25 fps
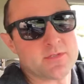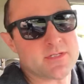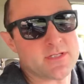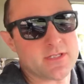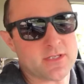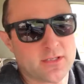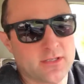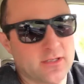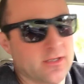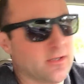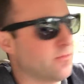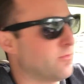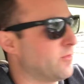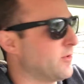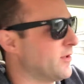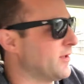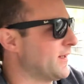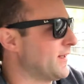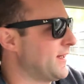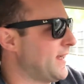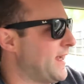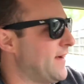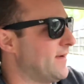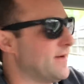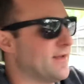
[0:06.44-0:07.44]
was a good
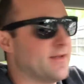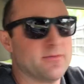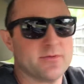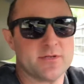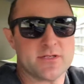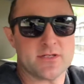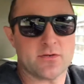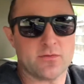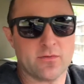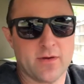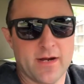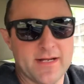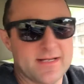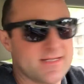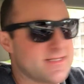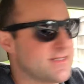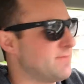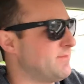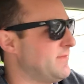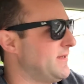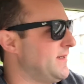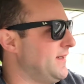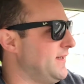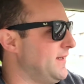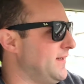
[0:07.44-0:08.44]
workout. It was great to
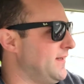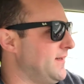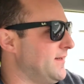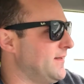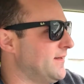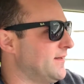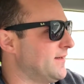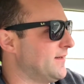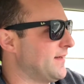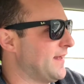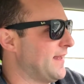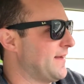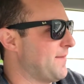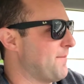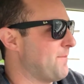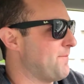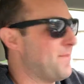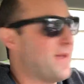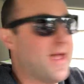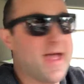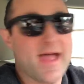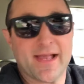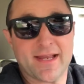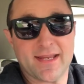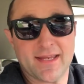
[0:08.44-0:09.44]
be kind of
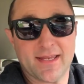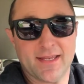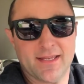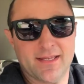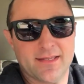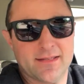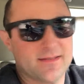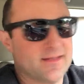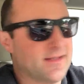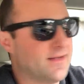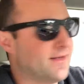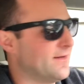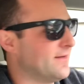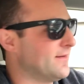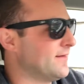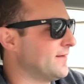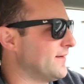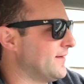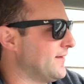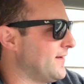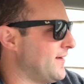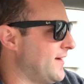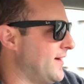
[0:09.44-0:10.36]
back in there.